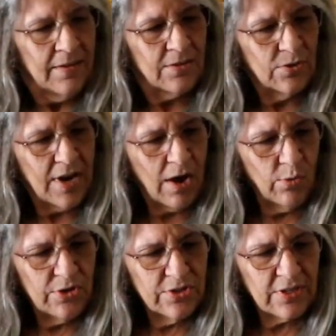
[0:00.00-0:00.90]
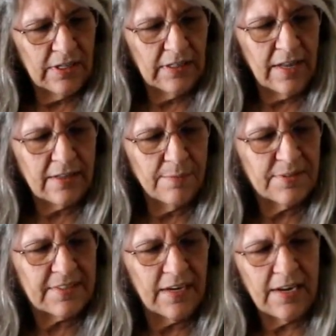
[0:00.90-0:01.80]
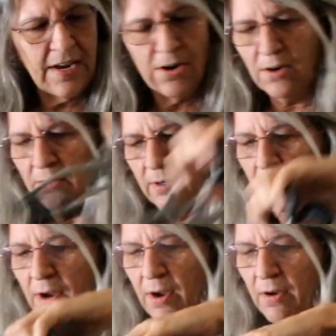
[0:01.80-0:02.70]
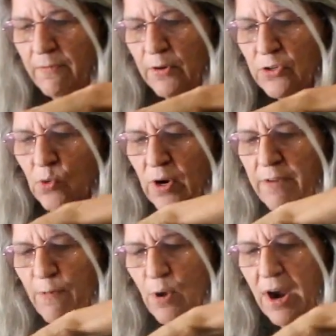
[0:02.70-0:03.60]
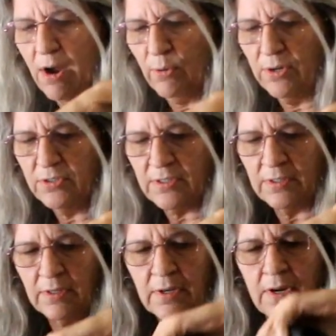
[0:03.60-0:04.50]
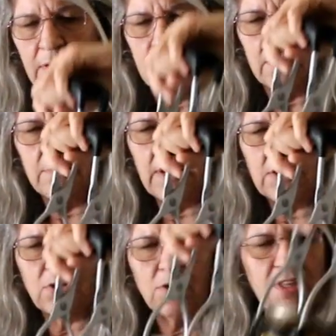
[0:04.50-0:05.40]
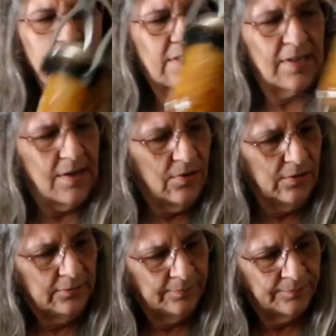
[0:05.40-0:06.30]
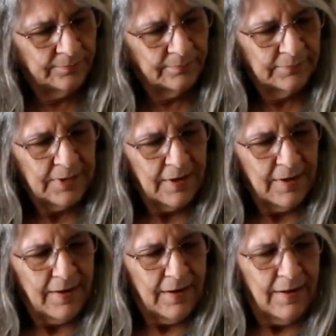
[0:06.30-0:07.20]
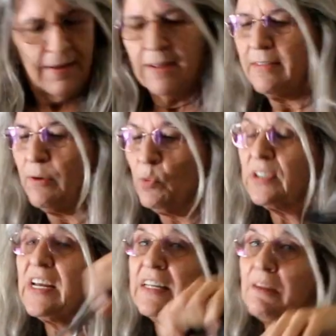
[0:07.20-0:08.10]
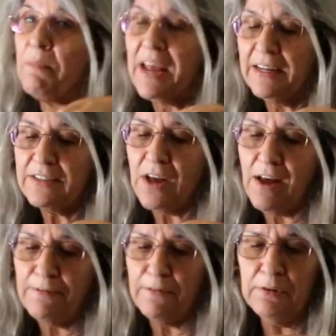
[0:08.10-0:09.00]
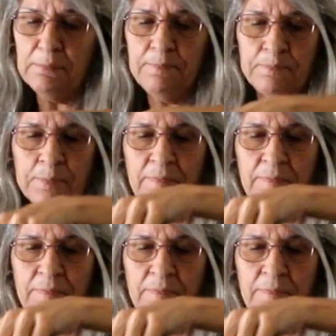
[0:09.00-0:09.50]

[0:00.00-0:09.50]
So now we're just going to let them sit here for 24 hours to make sure they seal. Then we'll take the bands off of them